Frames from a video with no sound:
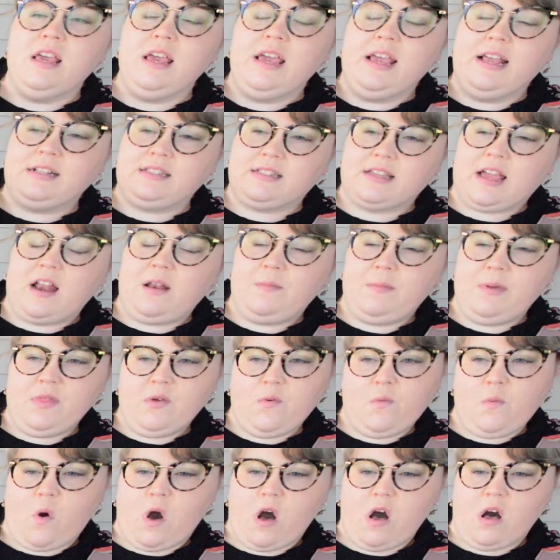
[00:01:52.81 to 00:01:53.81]
It's going to be
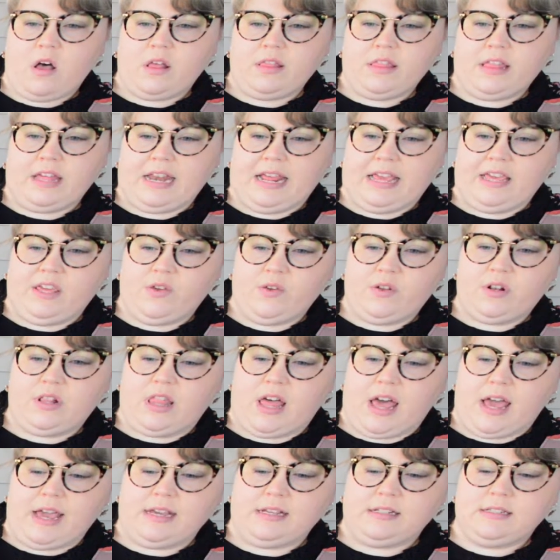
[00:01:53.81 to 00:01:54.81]
the wall that I
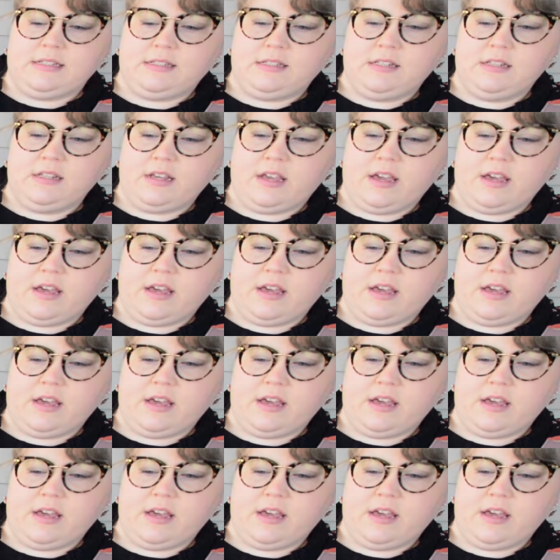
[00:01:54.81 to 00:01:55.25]
utilize,